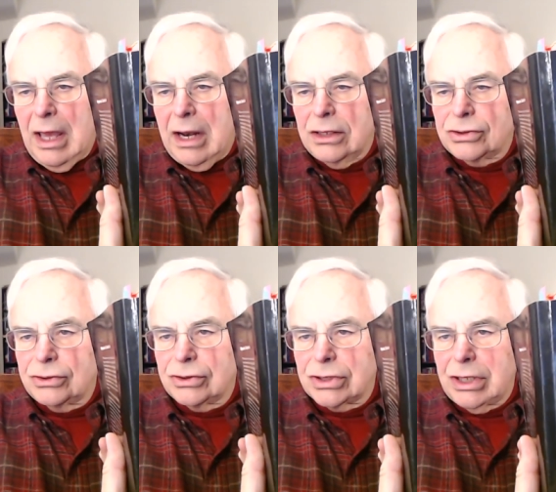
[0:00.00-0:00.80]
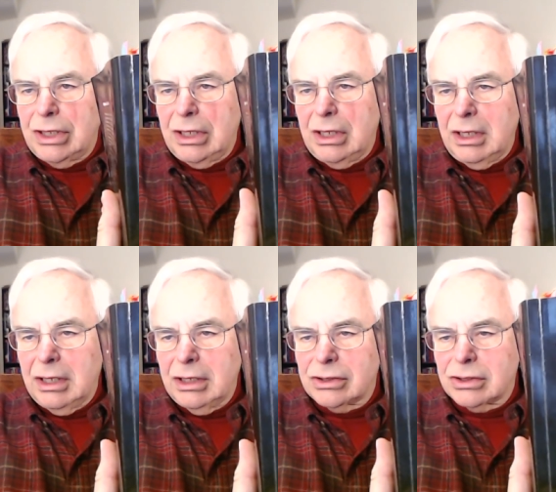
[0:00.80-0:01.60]
and as you
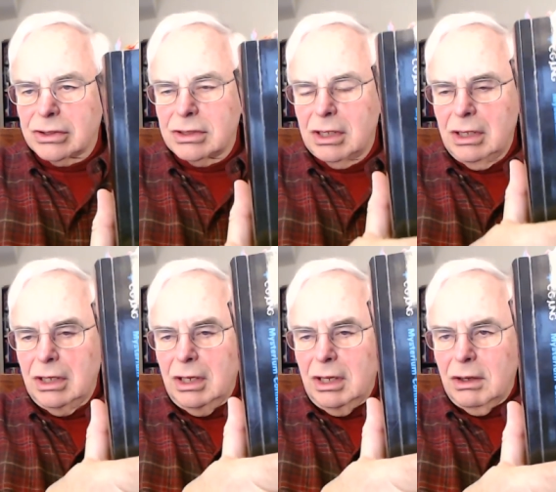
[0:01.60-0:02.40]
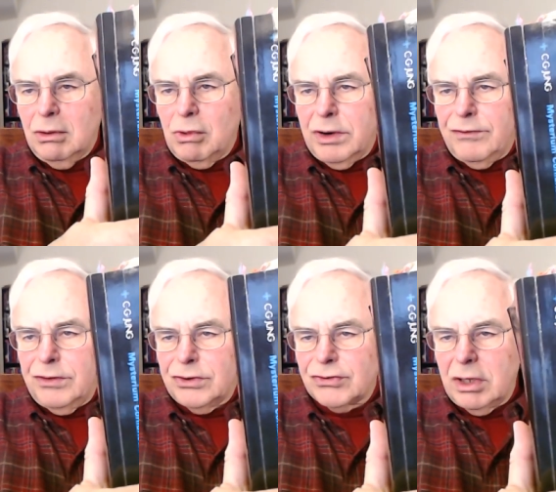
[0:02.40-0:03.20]
see, it's one
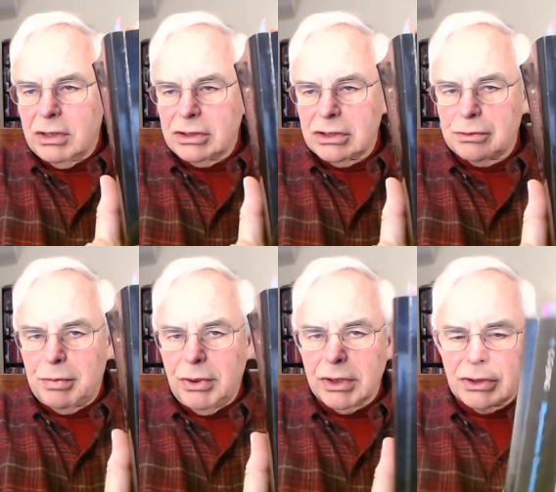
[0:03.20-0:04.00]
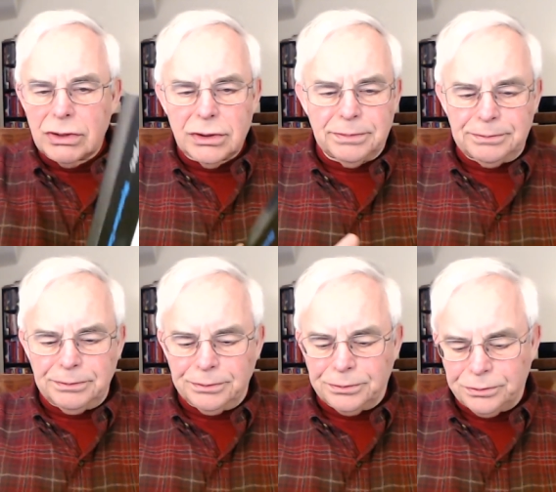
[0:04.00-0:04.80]
of his largest books.
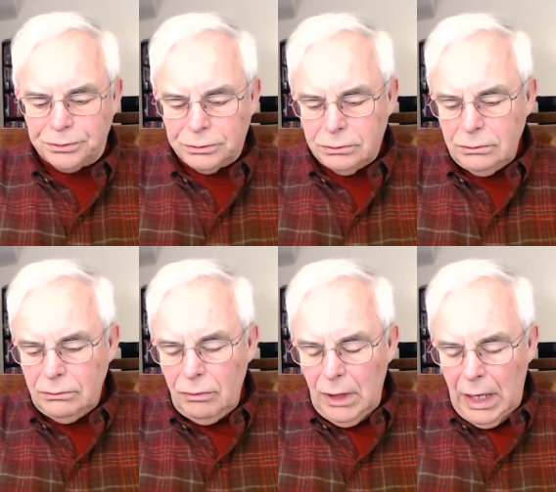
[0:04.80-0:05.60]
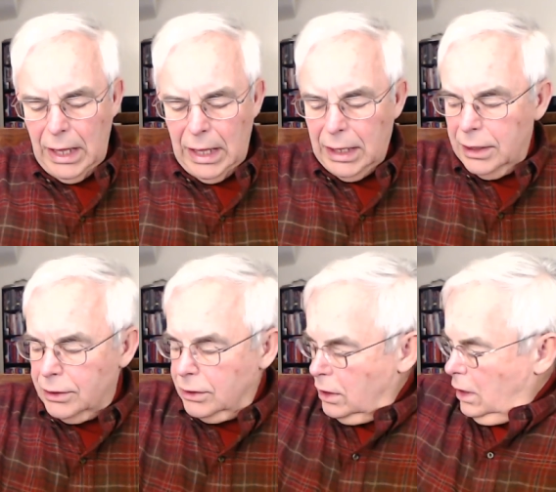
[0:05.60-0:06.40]

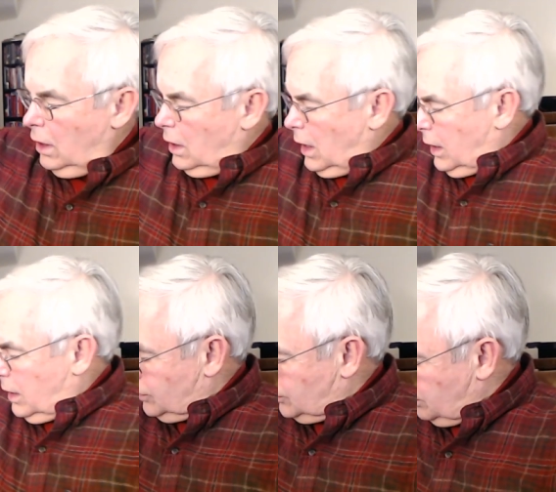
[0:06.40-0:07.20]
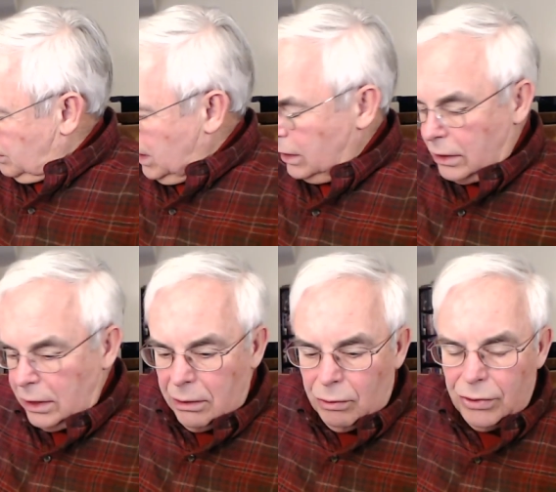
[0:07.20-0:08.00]
And I
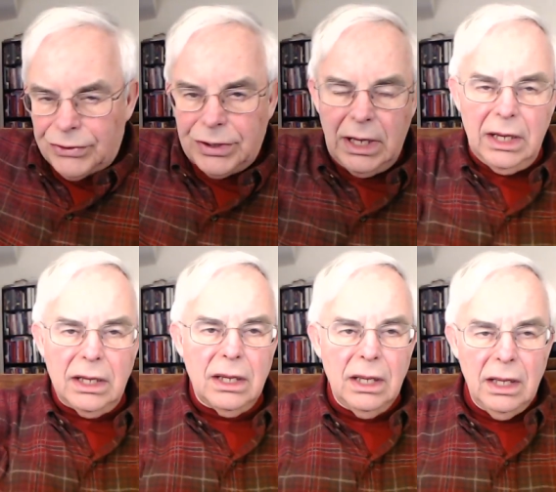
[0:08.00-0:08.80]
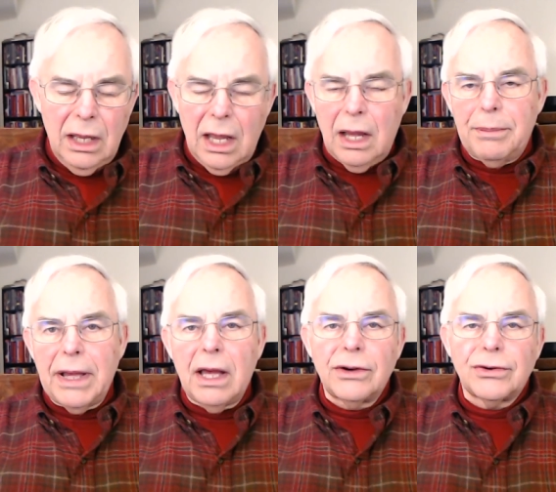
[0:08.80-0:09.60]
estimate that it will take
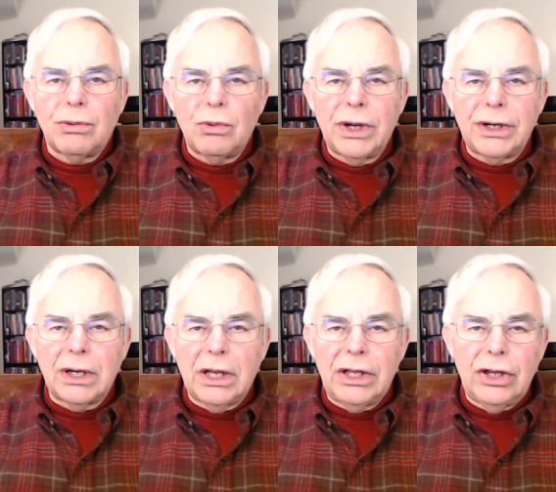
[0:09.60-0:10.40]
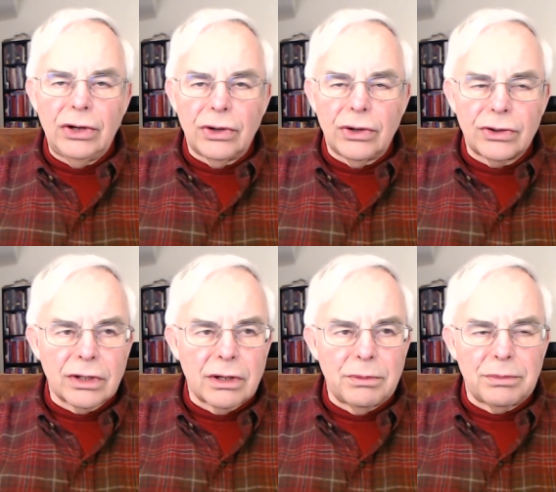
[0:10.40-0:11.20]
about 1 year
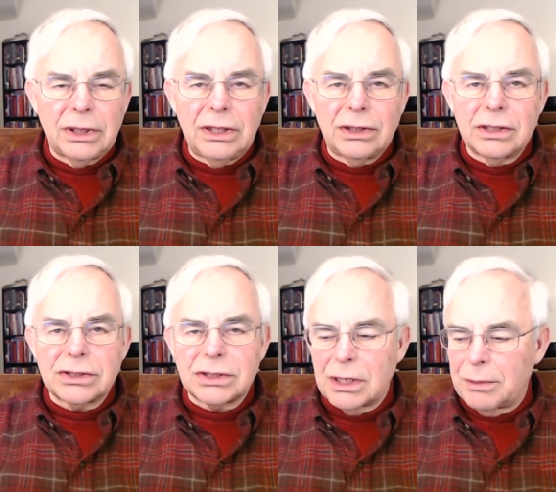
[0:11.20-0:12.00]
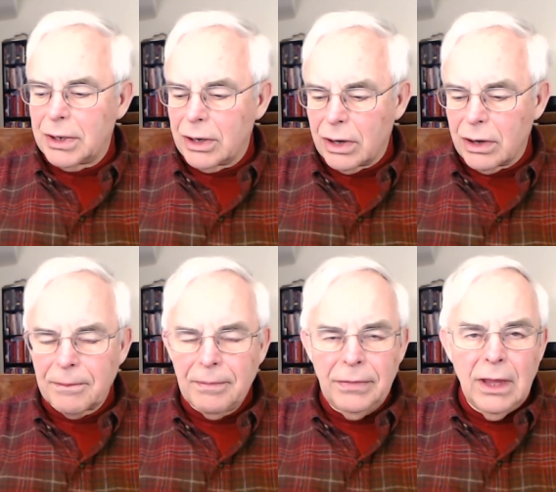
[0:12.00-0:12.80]
to complete this
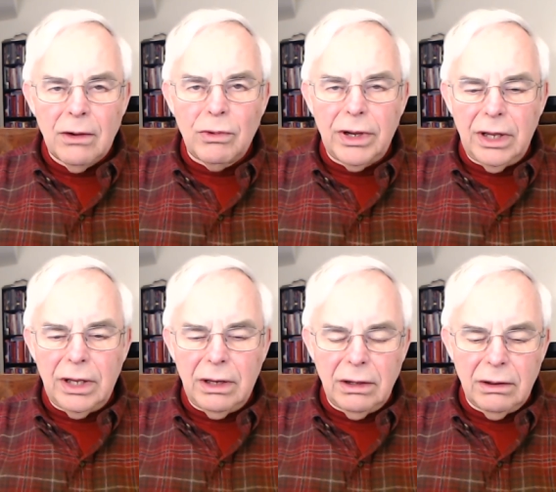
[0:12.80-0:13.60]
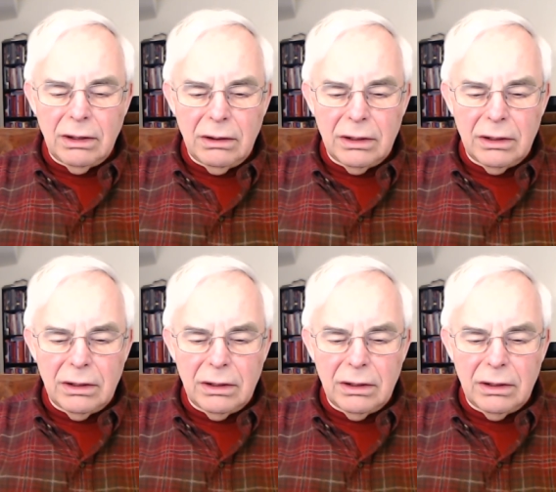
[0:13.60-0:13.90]
seminar. We